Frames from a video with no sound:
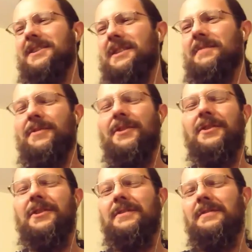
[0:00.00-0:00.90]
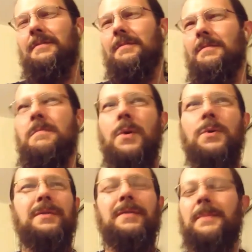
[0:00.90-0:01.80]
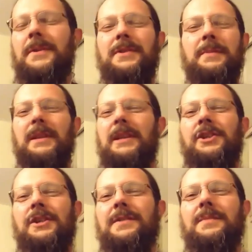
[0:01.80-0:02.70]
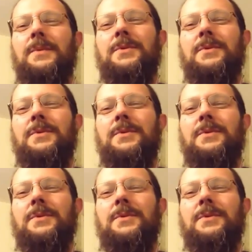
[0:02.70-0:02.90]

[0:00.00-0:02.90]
take it a step further, most of them are simulations. Mm-hmm.